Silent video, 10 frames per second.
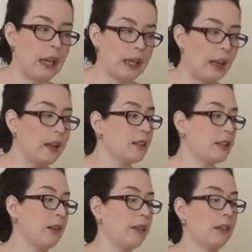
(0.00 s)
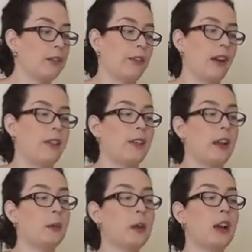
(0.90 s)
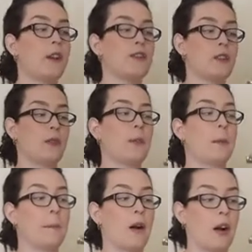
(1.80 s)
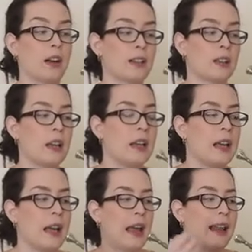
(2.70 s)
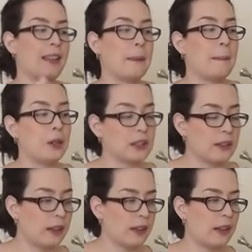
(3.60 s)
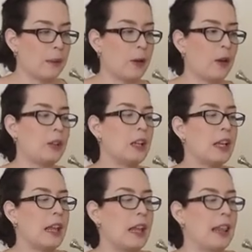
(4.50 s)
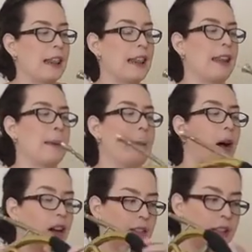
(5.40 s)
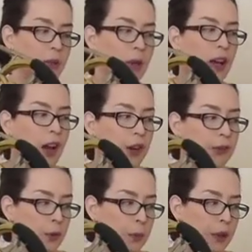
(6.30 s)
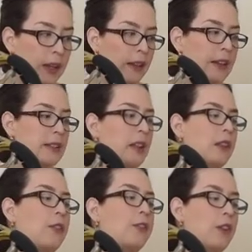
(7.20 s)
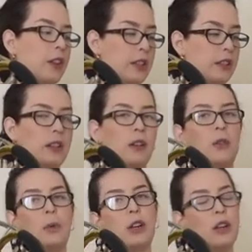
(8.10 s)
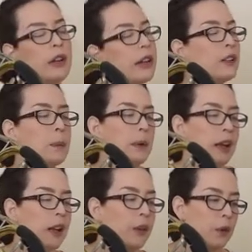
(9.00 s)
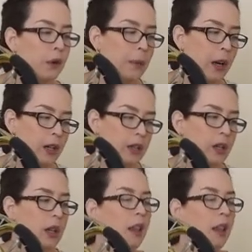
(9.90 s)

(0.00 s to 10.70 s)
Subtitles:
Again, 75, and we have some marks. And the important thing about the marks that we have to breathe is that first we only need to play 3 bars.